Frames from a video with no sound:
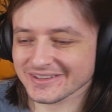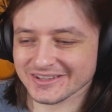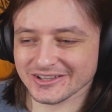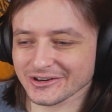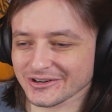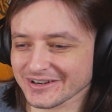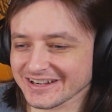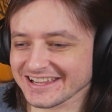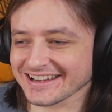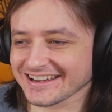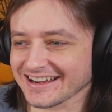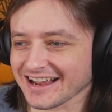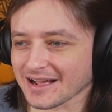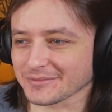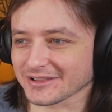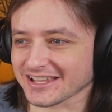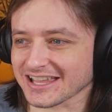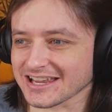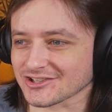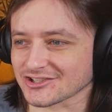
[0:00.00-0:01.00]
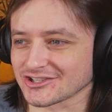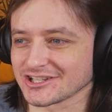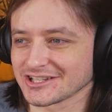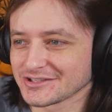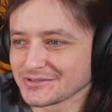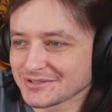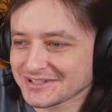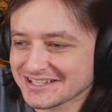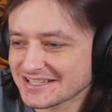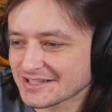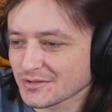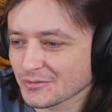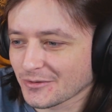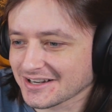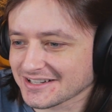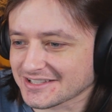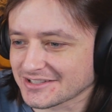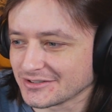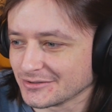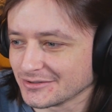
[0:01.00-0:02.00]
don't need an obligation. You do it because you
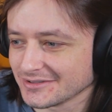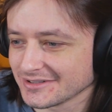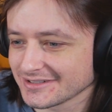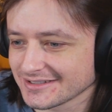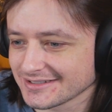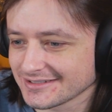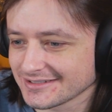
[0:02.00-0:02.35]
want to.